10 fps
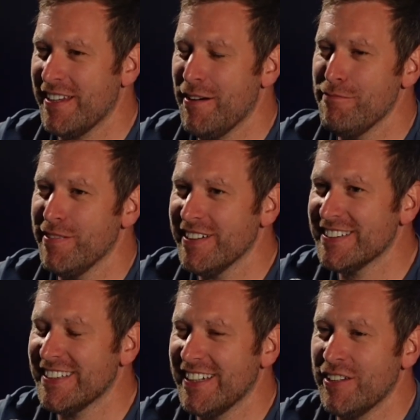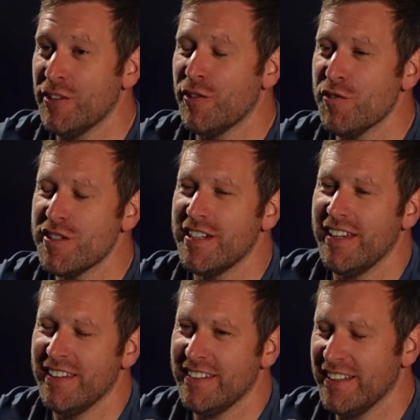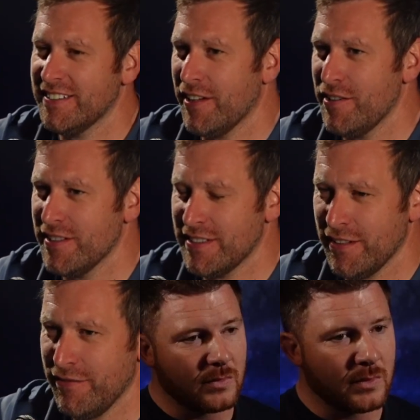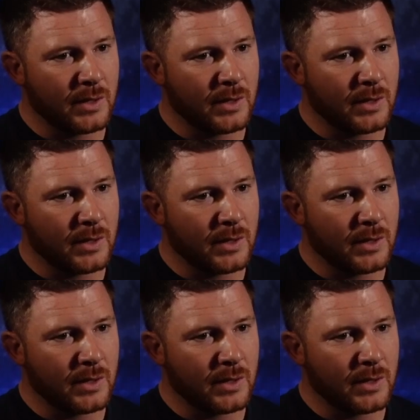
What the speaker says: the numbers and then negotiating discount and stuff like that?